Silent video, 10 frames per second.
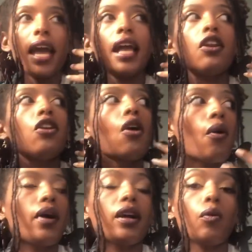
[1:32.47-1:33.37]
and
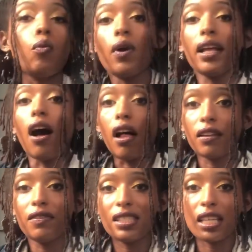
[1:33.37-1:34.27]
knowing what all
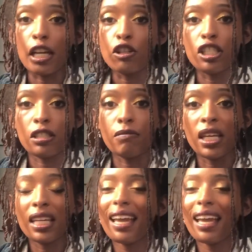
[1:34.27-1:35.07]
of these energies mean.